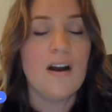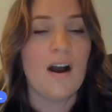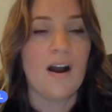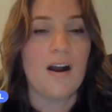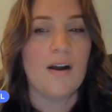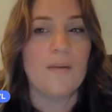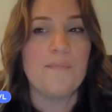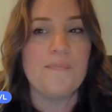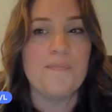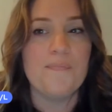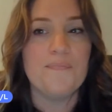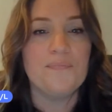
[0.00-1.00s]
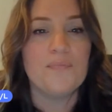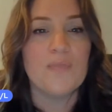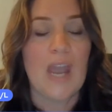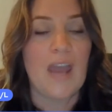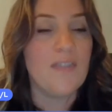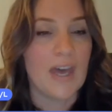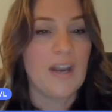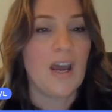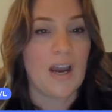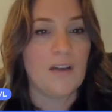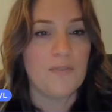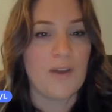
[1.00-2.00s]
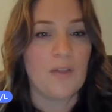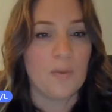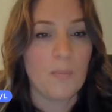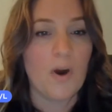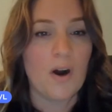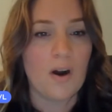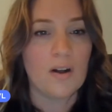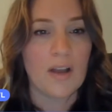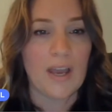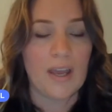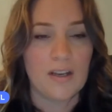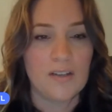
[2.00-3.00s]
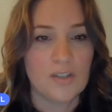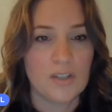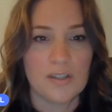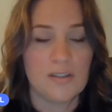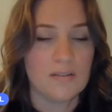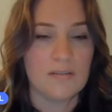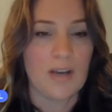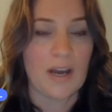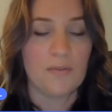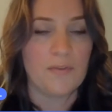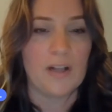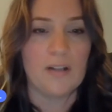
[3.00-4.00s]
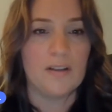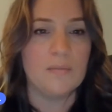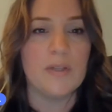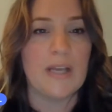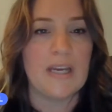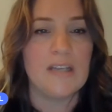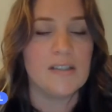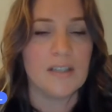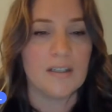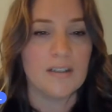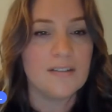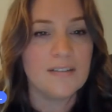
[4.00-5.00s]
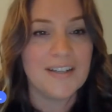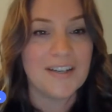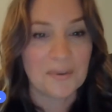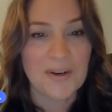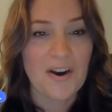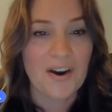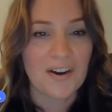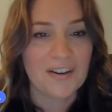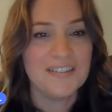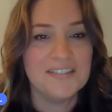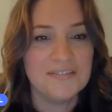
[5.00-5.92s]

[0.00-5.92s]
Um, and then I found the mall, and it just kind of fell in place, and here we are.